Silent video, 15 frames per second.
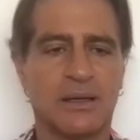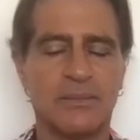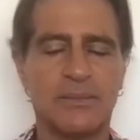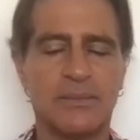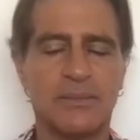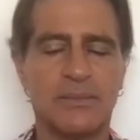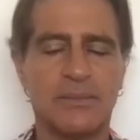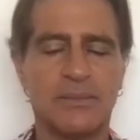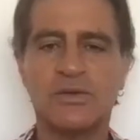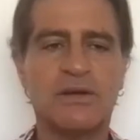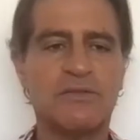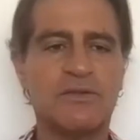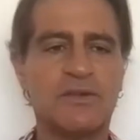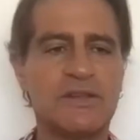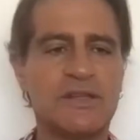I'm going to do
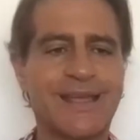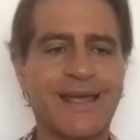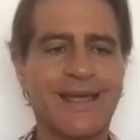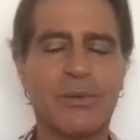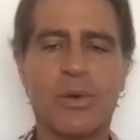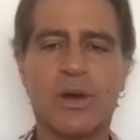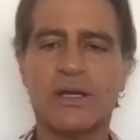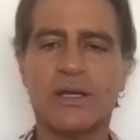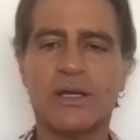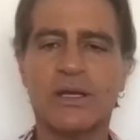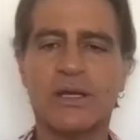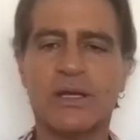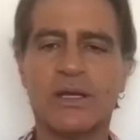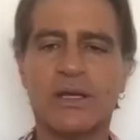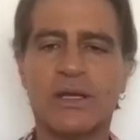everything I wanted
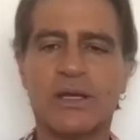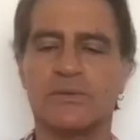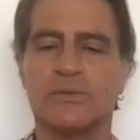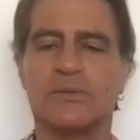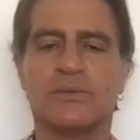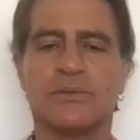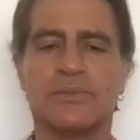to do